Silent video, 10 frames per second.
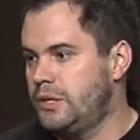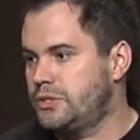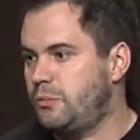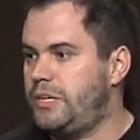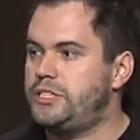
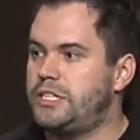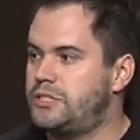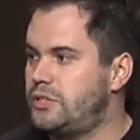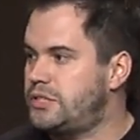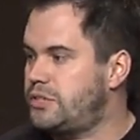So many
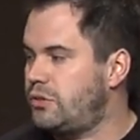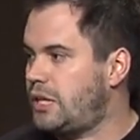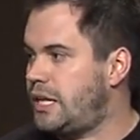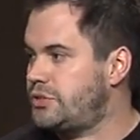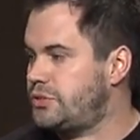JSON
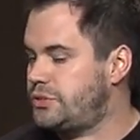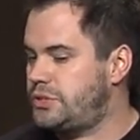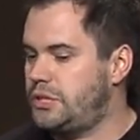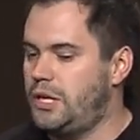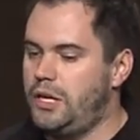
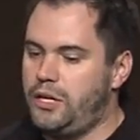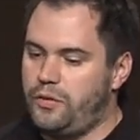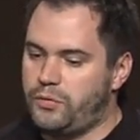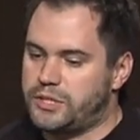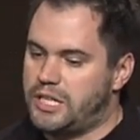serializers,
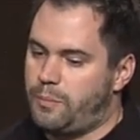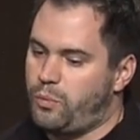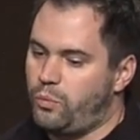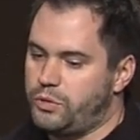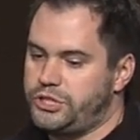for
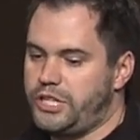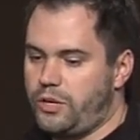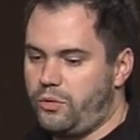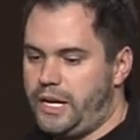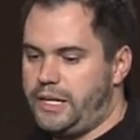example, would
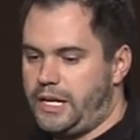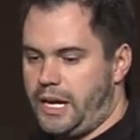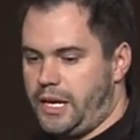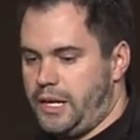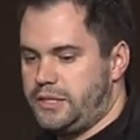generate
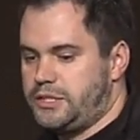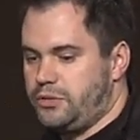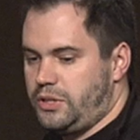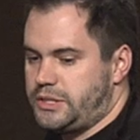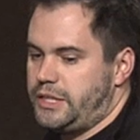a
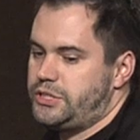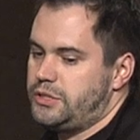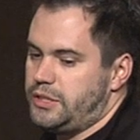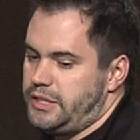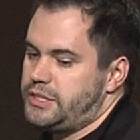
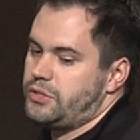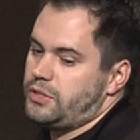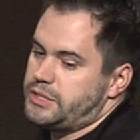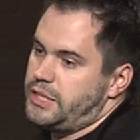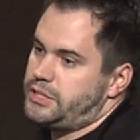serialization and
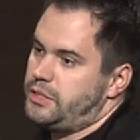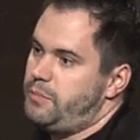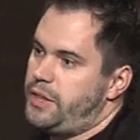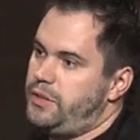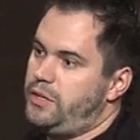deserialization
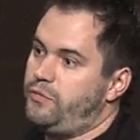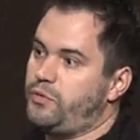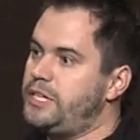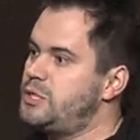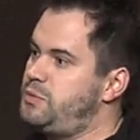method
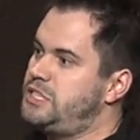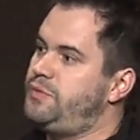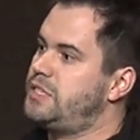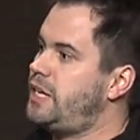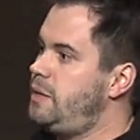for each
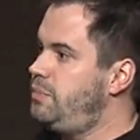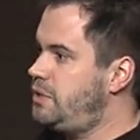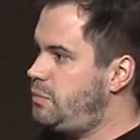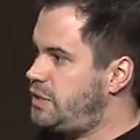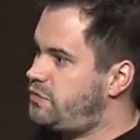specific type
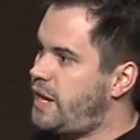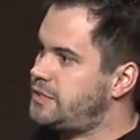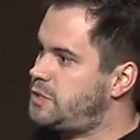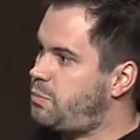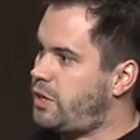to be as
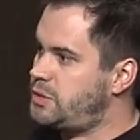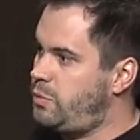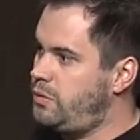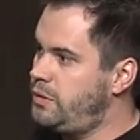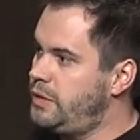fast as
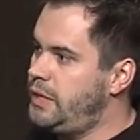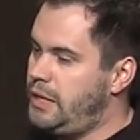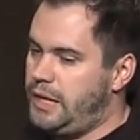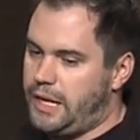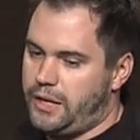possible.
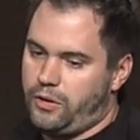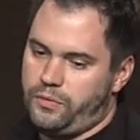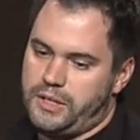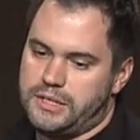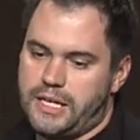And on
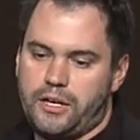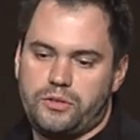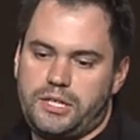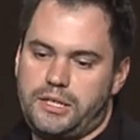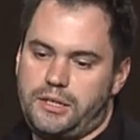these
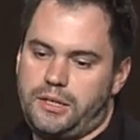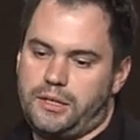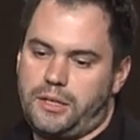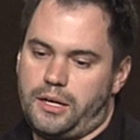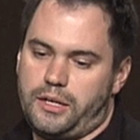
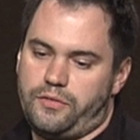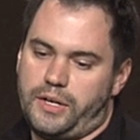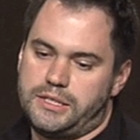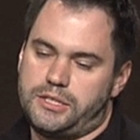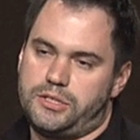AOT
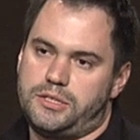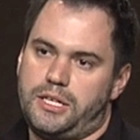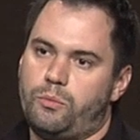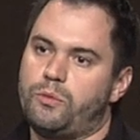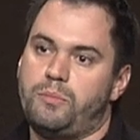devices,
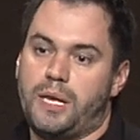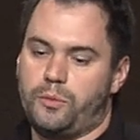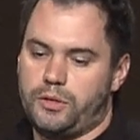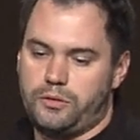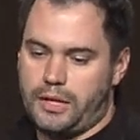it wouldn't be
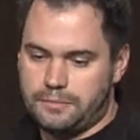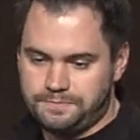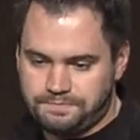able to do that.